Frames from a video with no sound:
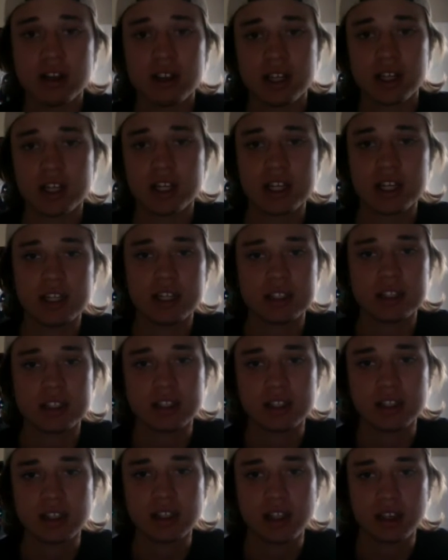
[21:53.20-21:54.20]
Like he
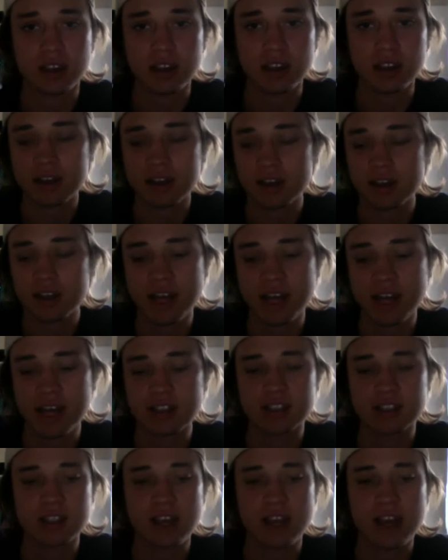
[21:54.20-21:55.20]

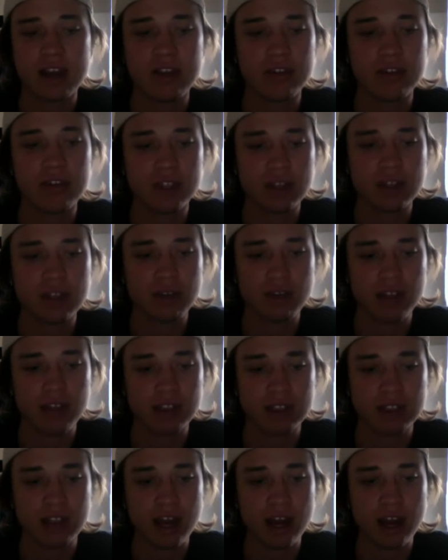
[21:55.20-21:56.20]
can't scan the defense
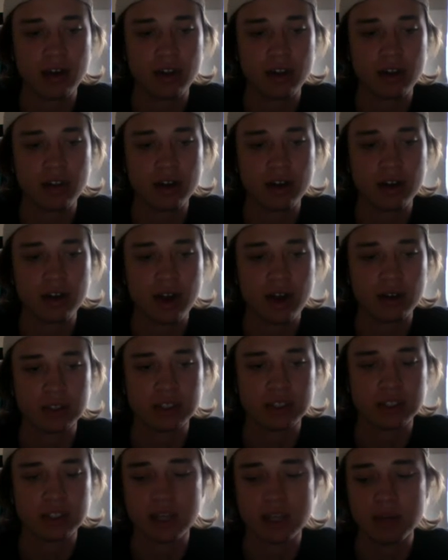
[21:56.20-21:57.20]
and how it's
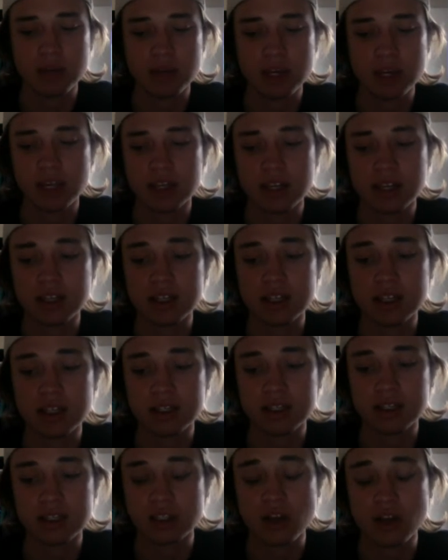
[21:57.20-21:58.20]
scheming, and
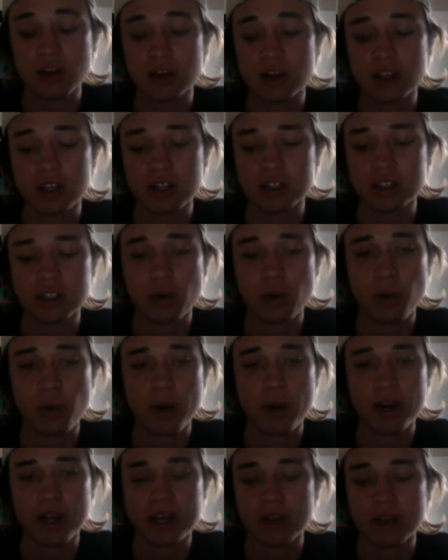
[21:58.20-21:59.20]
he doesn't know
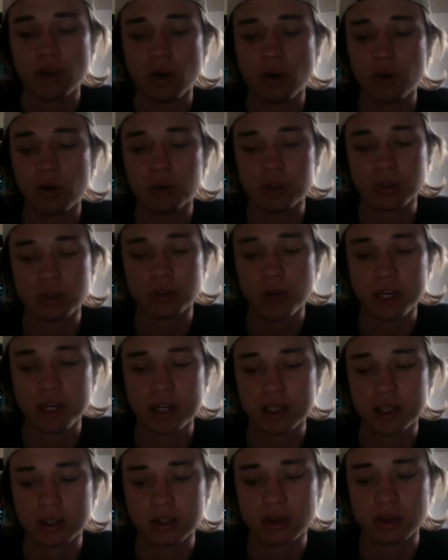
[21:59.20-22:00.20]
where to hit the holes and when to
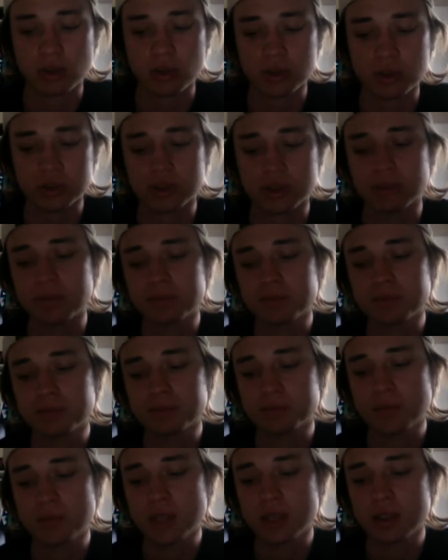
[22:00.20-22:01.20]
hit the holes.
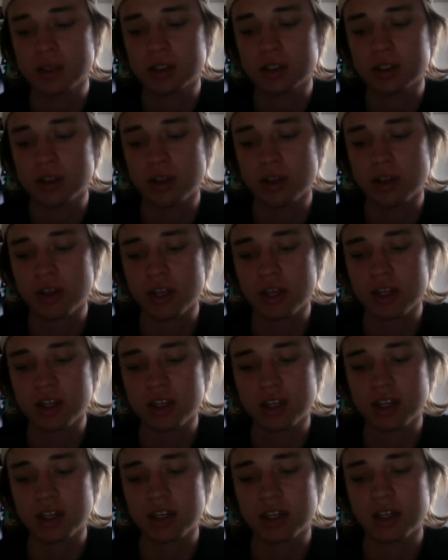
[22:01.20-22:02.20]
So I think
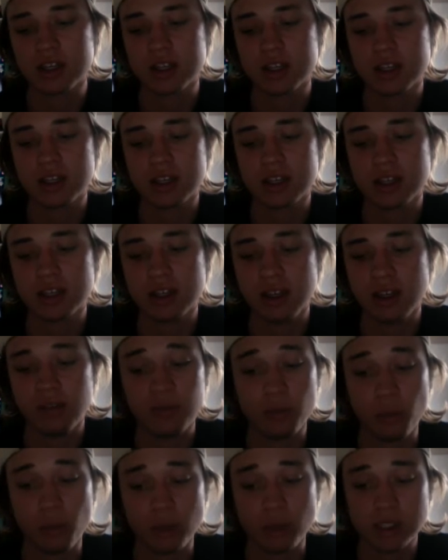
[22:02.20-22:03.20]
like if
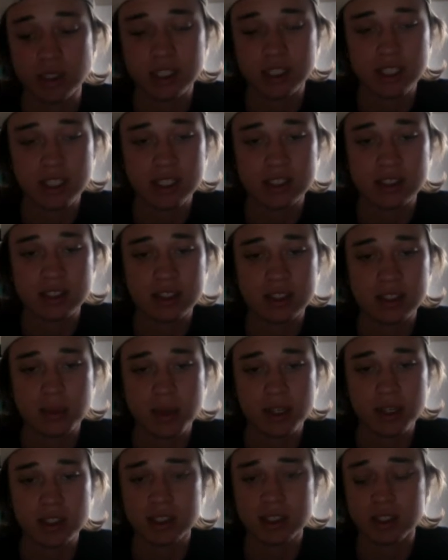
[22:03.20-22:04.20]
once he gets into
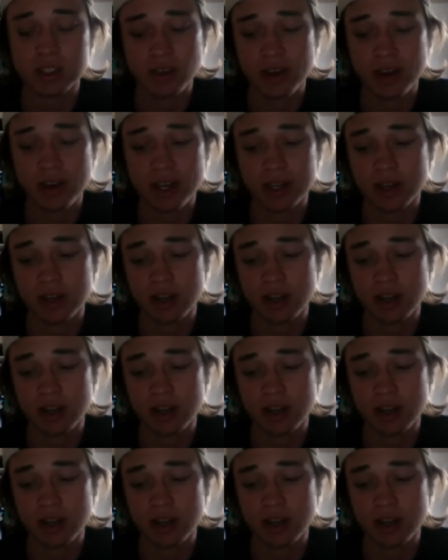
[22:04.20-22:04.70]
space, he's great,